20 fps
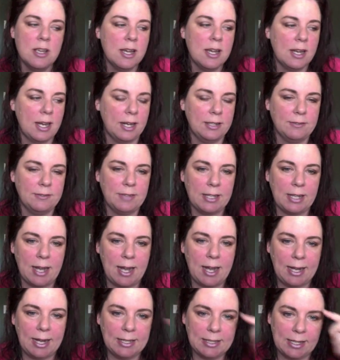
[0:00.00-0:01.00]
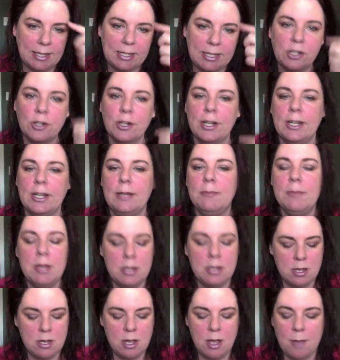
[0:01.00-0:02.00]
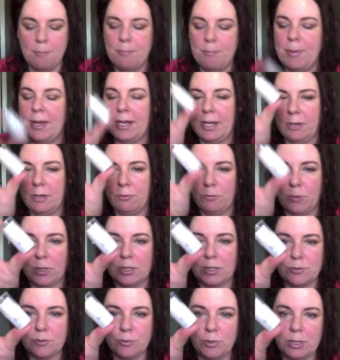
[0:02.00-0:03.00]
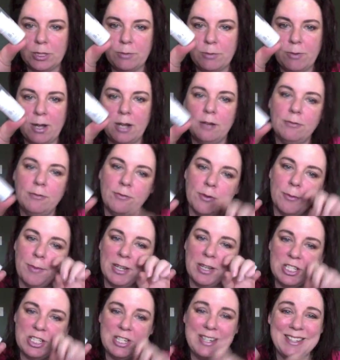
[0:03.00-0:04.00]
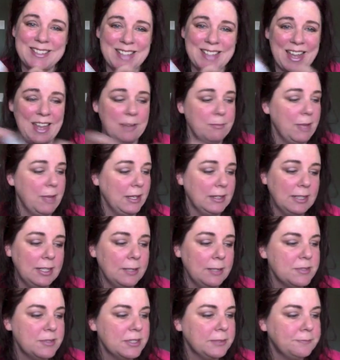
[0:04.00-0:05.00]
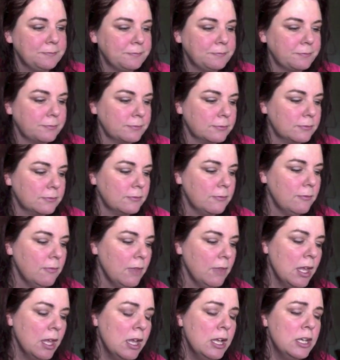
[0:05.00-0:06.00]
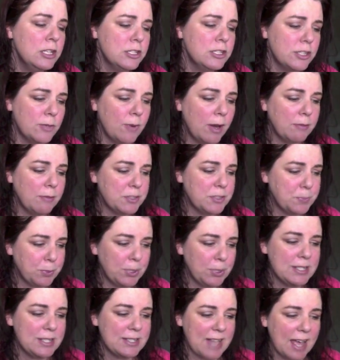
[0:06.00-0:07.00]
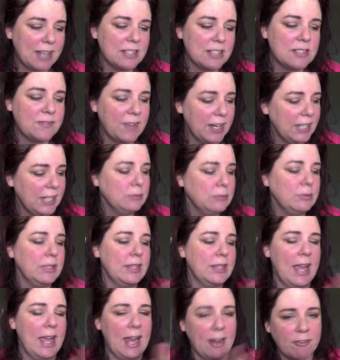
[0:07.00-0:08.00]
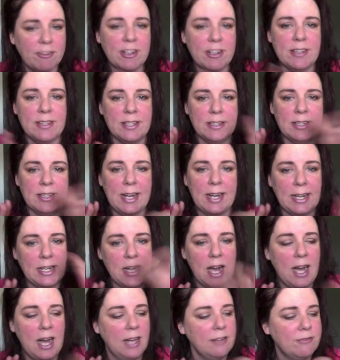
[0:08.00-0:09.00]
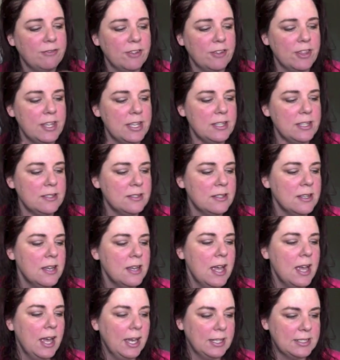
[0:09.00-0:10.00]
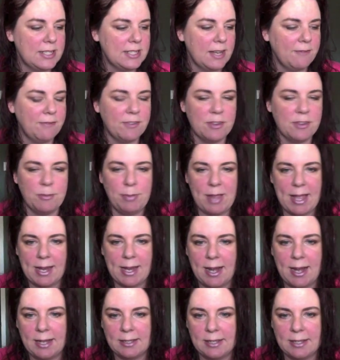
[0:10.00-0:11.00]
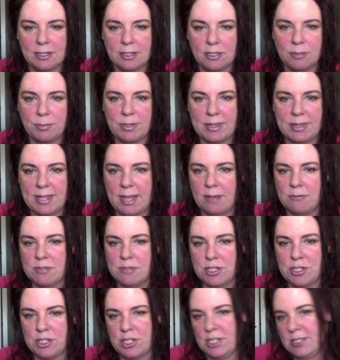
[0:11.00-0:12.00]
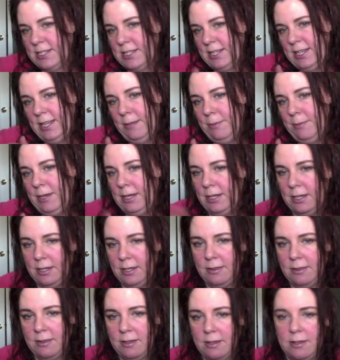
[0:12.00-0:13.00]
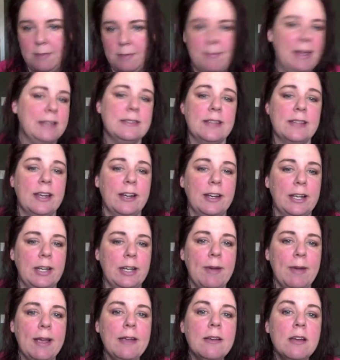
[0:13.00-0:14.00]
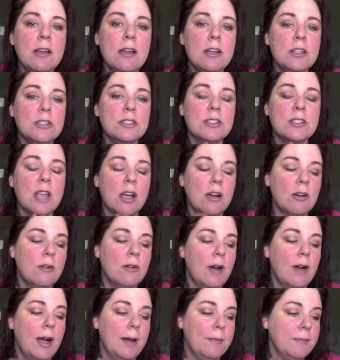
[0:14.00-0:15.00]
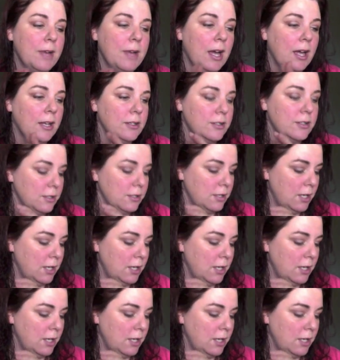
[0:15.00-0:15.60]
kind of like a highlighting cream, but it worked really well for my cheeks and my lips. So I was pretty satisfied with everything that I got for this, except for the black eyeliner, but that was just a gimme in the mascara anyway, so I'm not